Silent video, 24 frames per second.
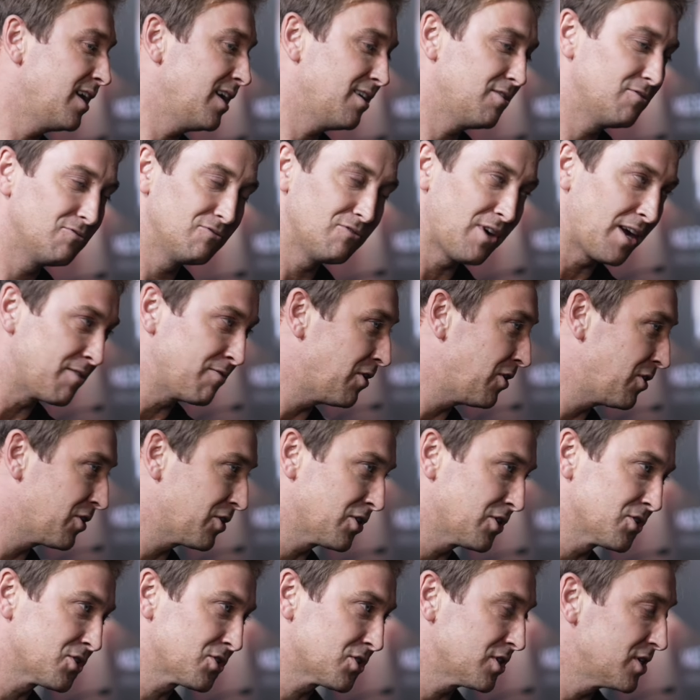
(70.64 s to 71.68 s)
Ray
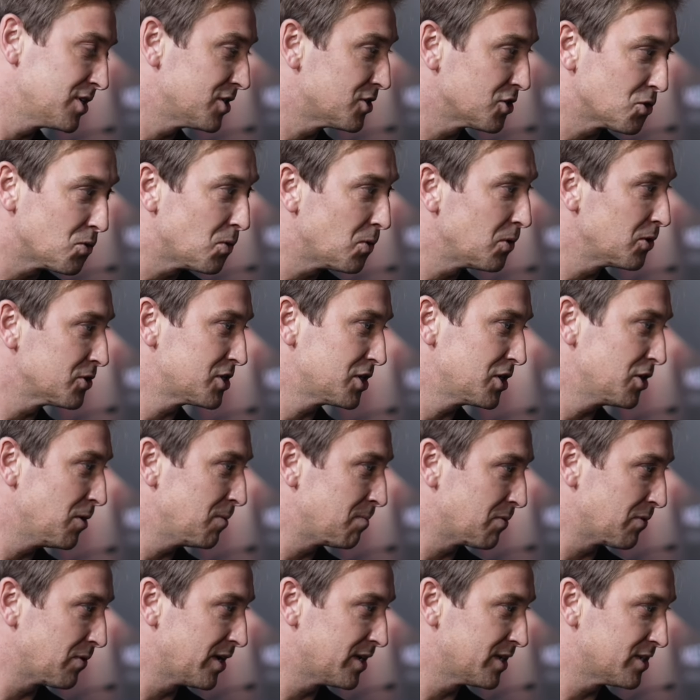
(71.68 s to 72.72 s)
Vargas is a quality
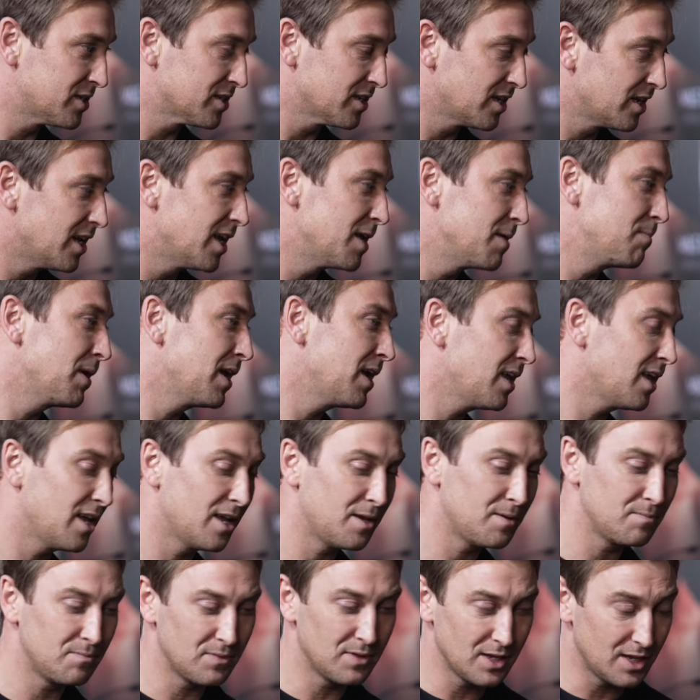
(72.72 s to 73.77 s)
operator. He beat
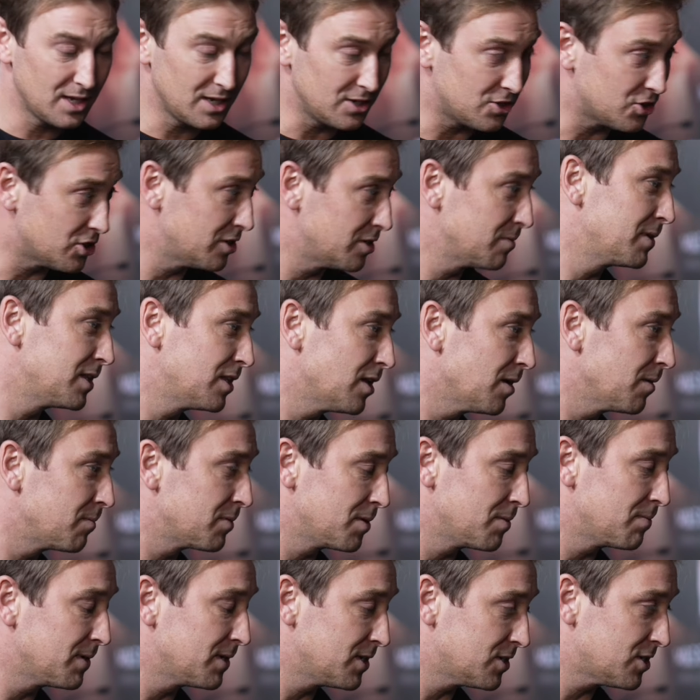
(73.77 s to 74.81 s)
him. He should have been
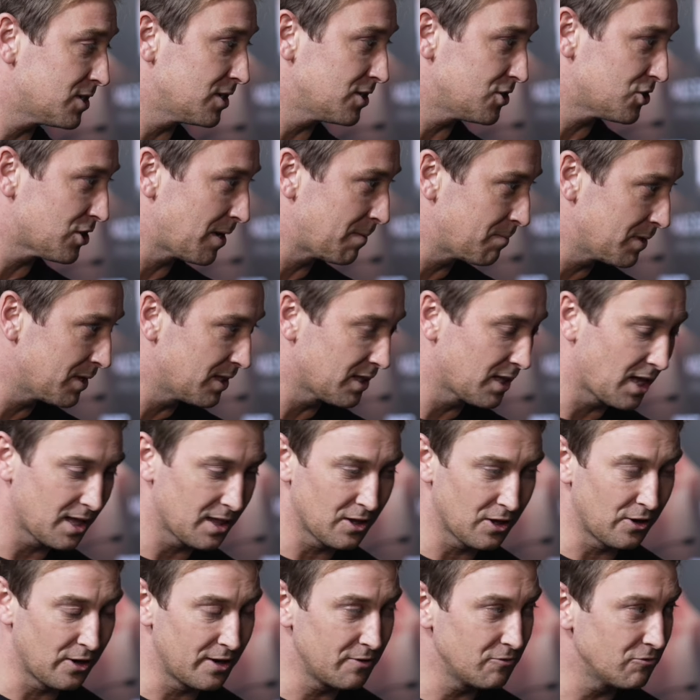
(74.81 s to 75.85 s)
WBC champion that
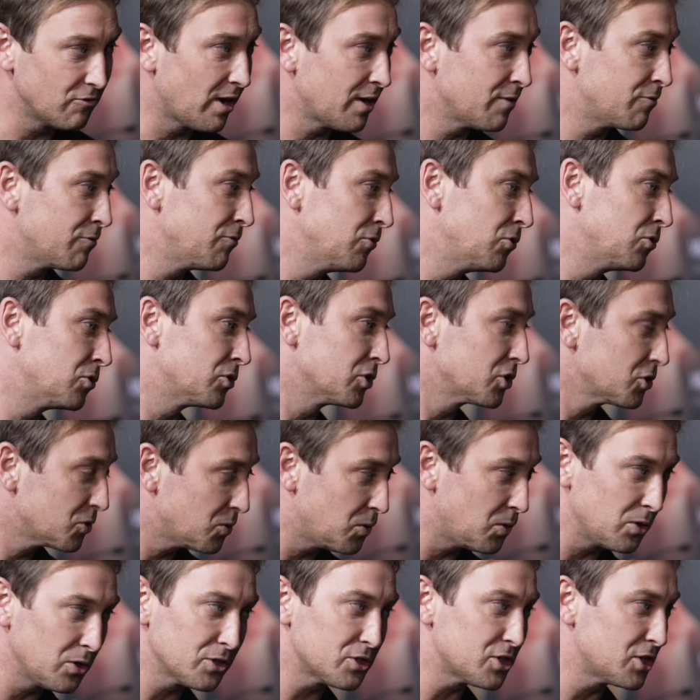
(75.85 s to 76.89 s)
night. Ray Ford,
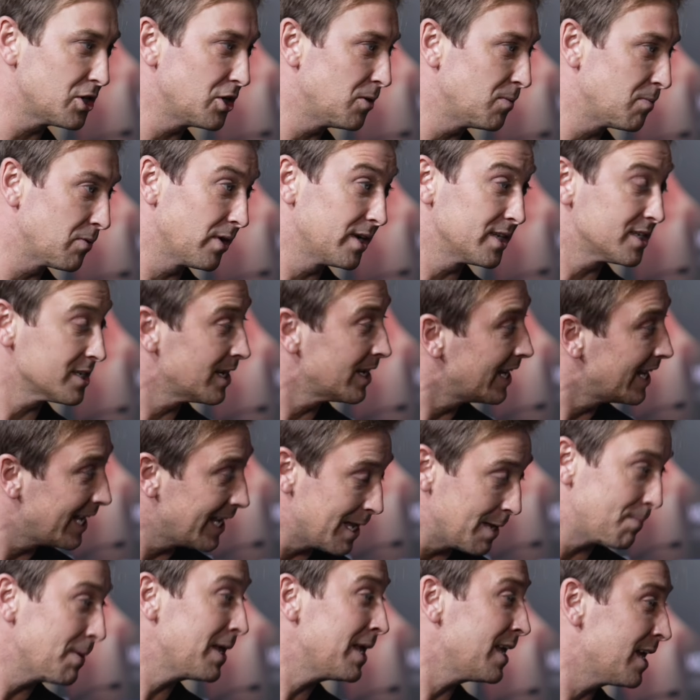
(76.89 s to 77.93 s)
quality operator.
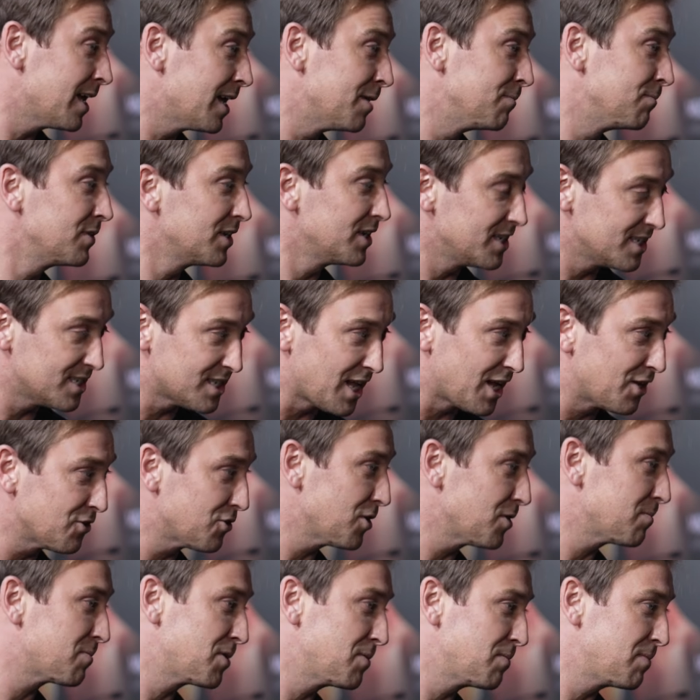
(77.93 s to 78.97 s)
He beat him. He's now
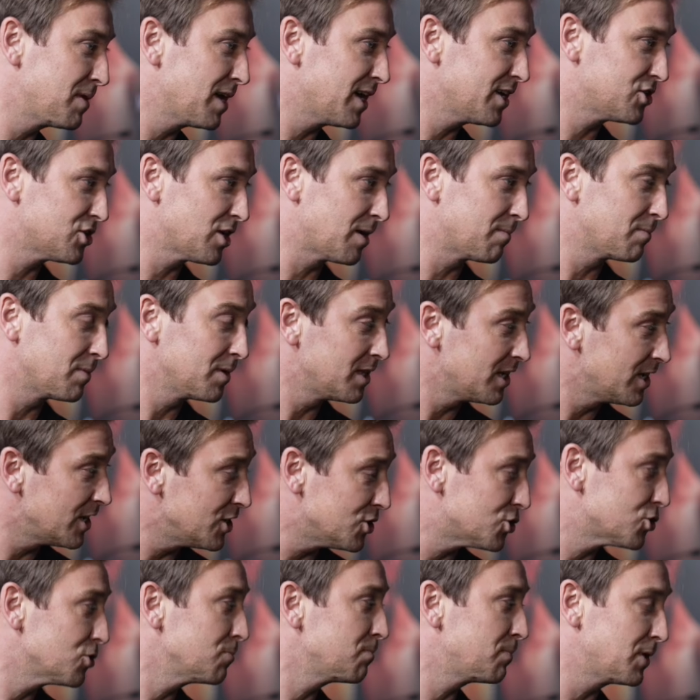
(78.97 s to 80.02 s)
WBA champion. He
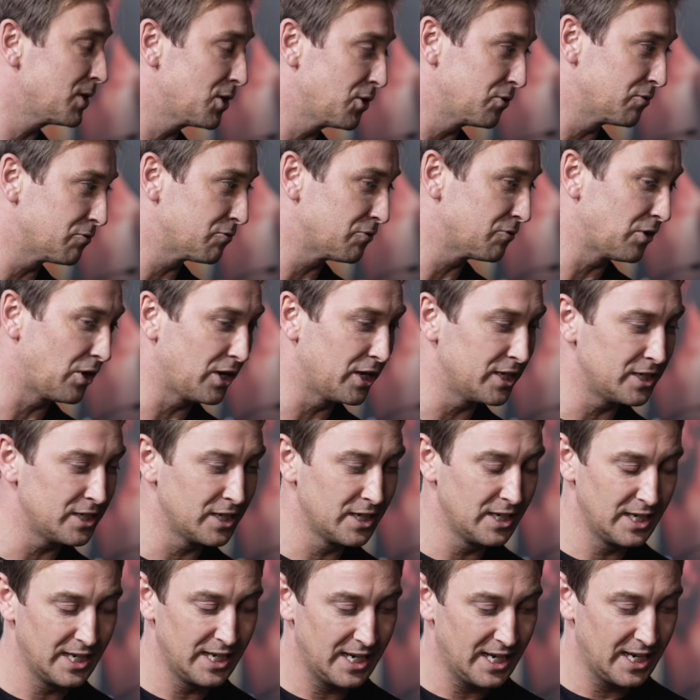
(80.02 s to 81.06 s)
should be unified.
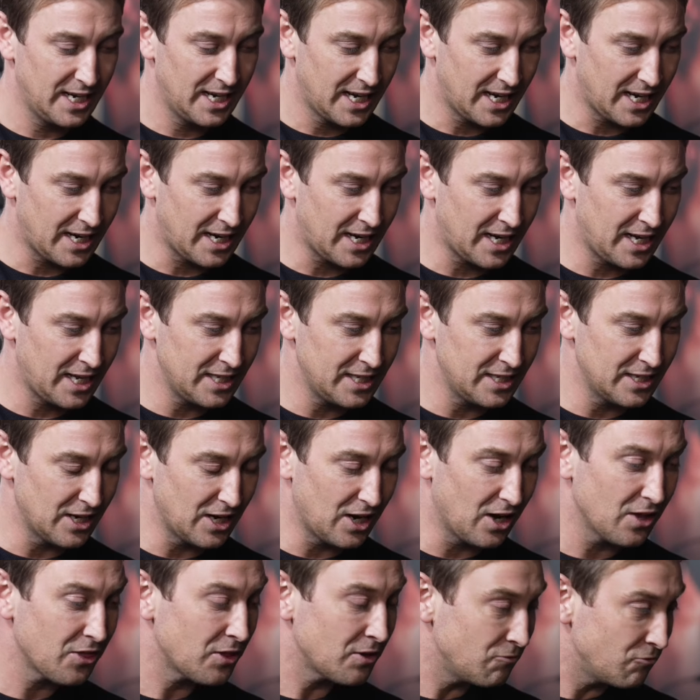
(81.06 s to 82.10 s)
And
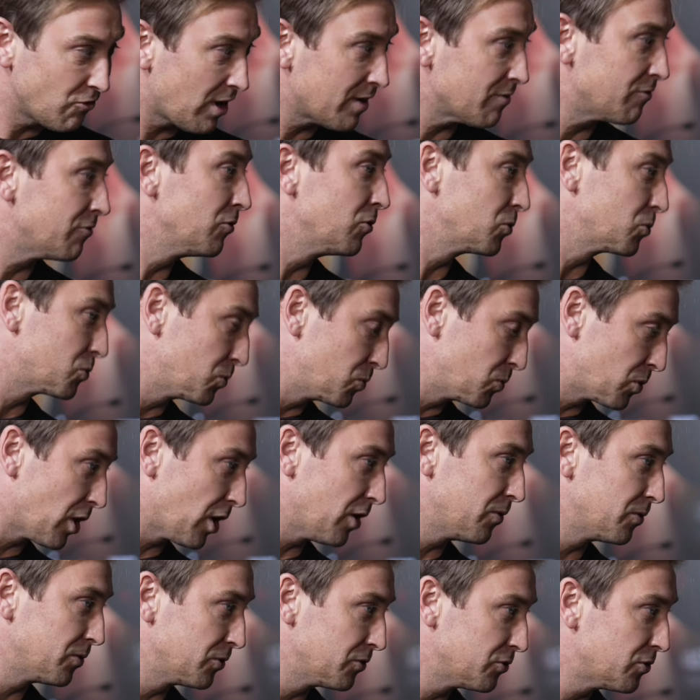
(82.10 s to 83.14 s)
I think Ray Ford will
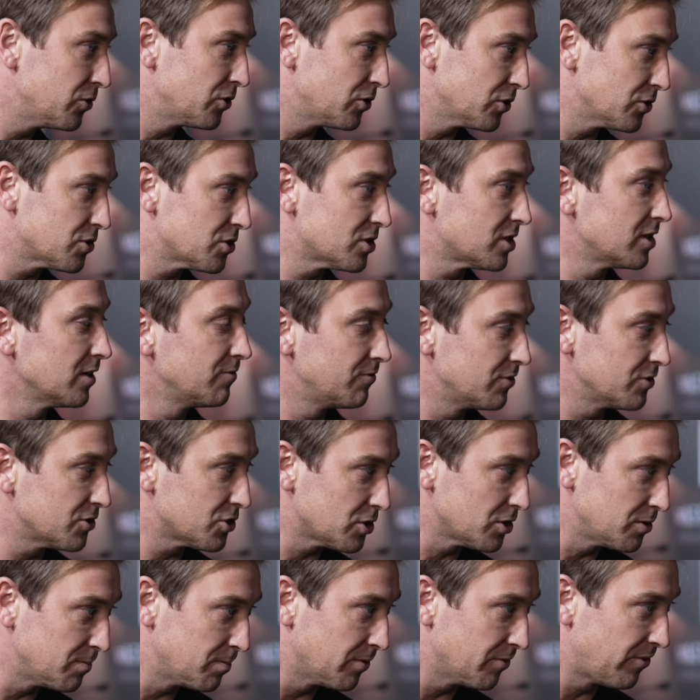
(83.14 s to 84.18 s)
go on and do good stuff at
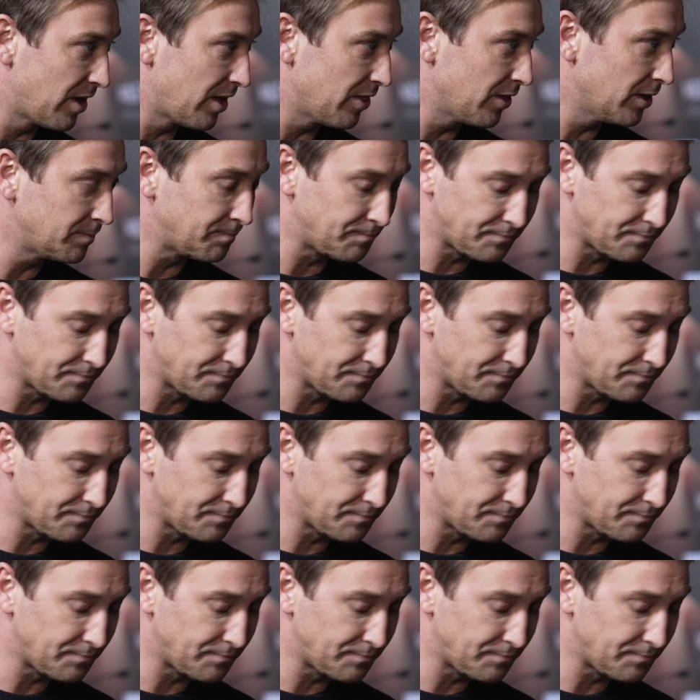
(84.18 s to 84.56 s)
Super Feather.